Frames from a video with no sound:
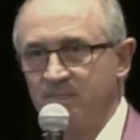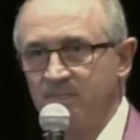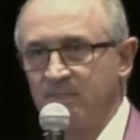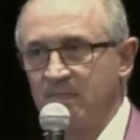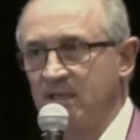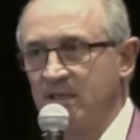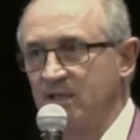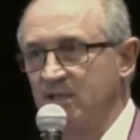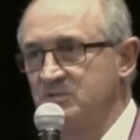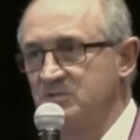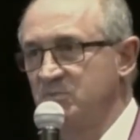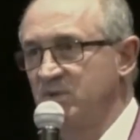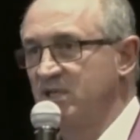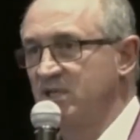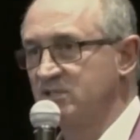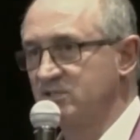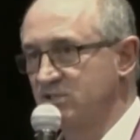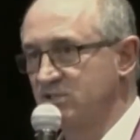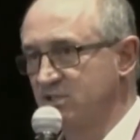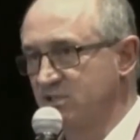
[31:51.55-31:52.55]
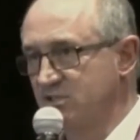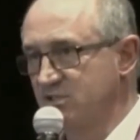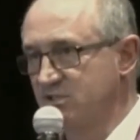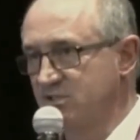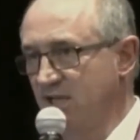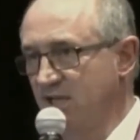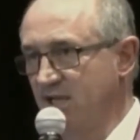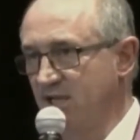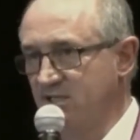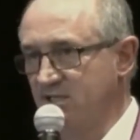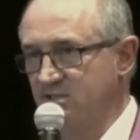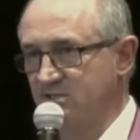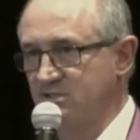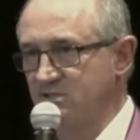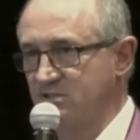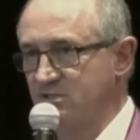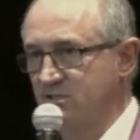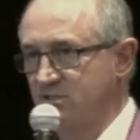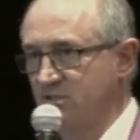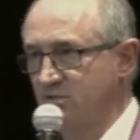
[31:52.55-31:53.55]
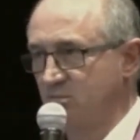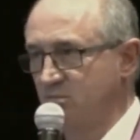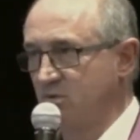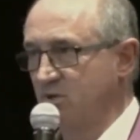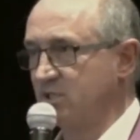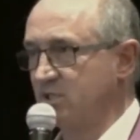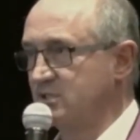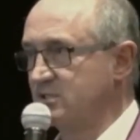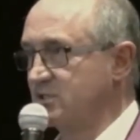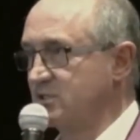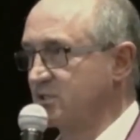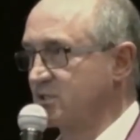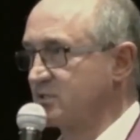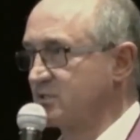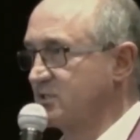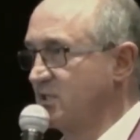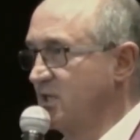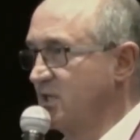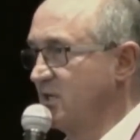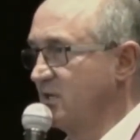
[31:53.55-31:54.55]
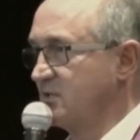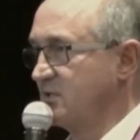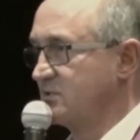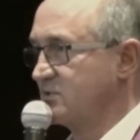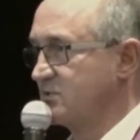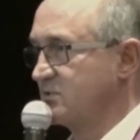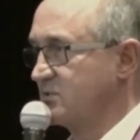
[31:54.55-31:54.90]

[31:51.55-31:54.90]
It's because success breeds success.